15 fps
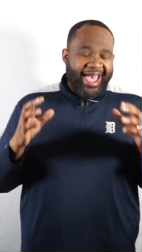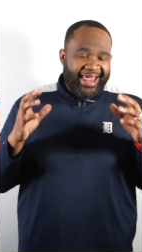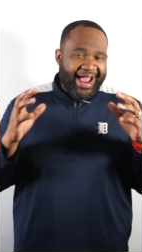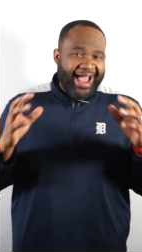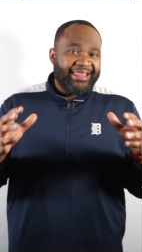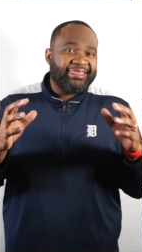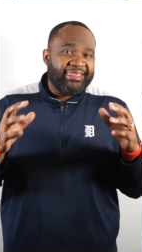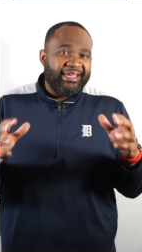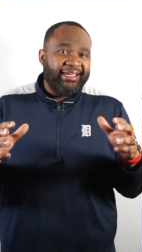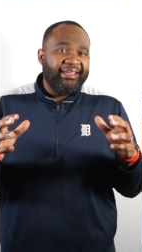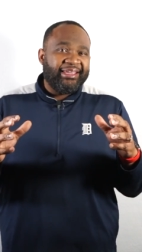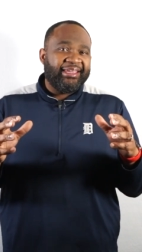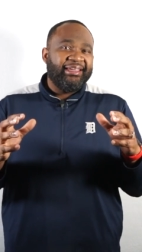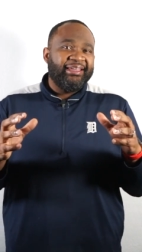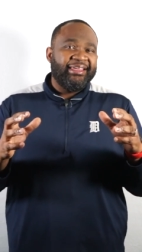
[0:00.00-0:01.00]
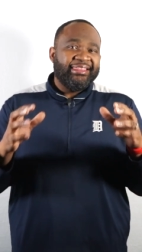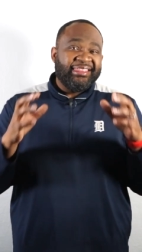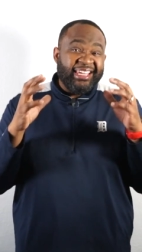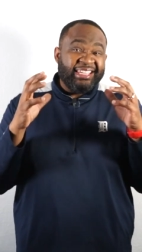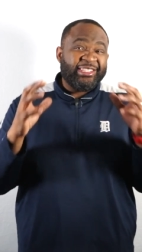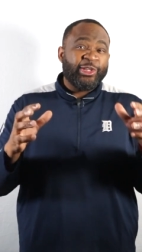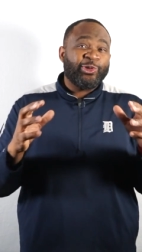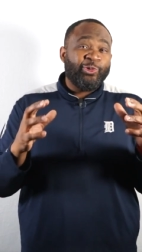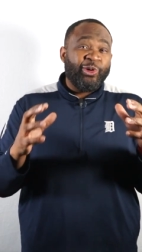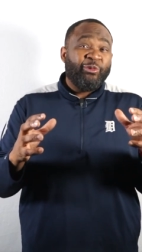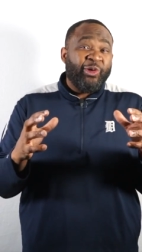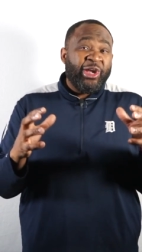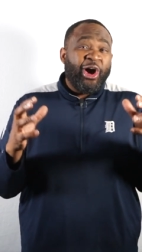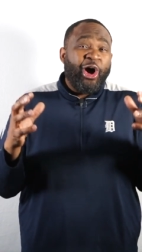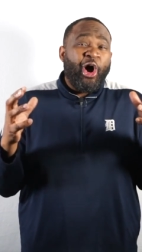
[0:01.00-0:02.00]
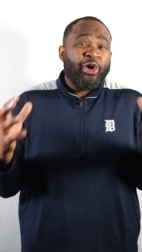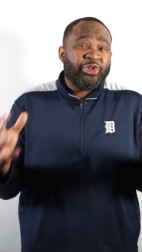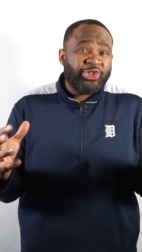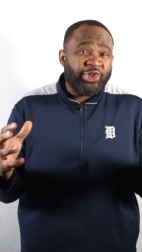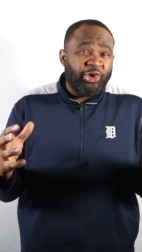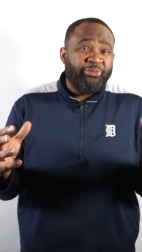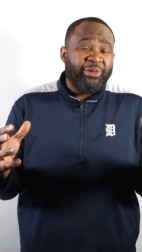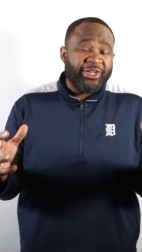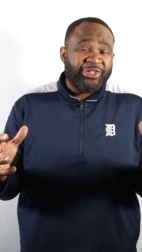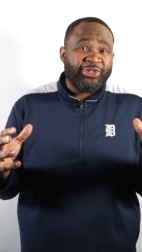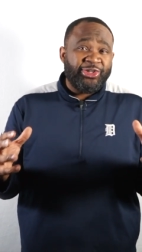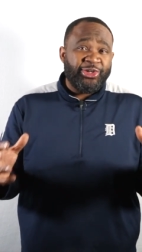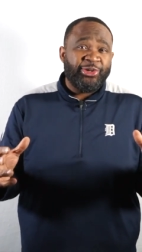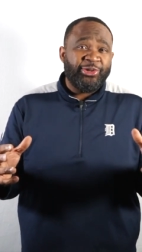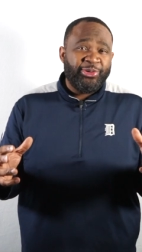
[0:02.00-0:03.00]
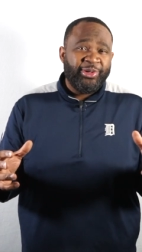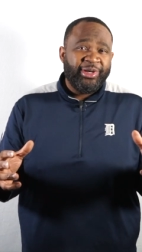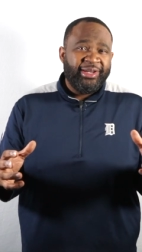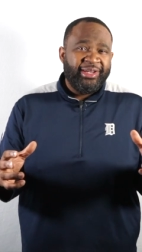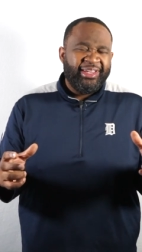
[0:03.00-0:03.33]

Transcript: And I think this is what we also must do